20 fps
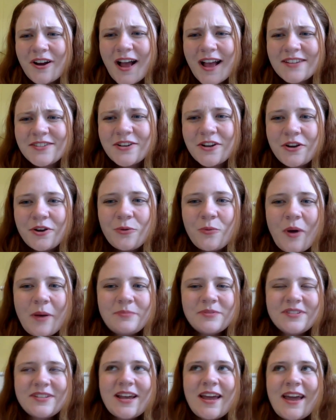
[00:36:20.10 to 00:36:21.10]
I saw on your
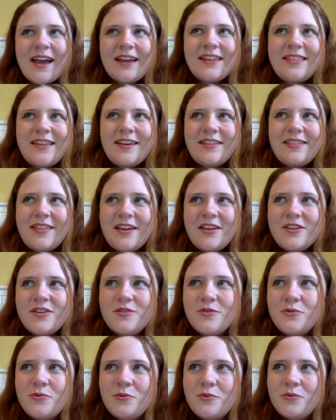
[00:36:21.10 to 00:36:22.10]
website. I think that
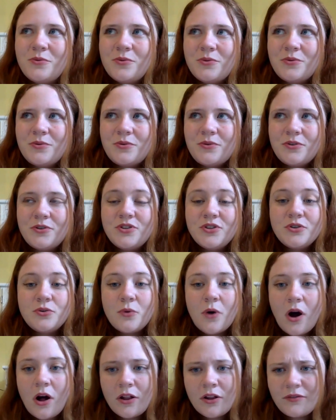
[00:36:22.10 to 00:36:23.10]
you
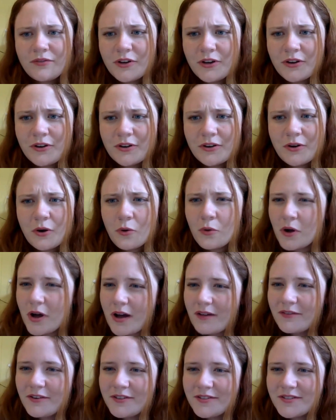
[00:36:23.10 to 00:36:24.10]
do all of your own
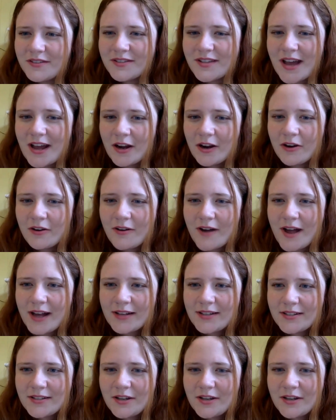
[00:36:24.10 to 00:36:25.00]
covers. Is that correct?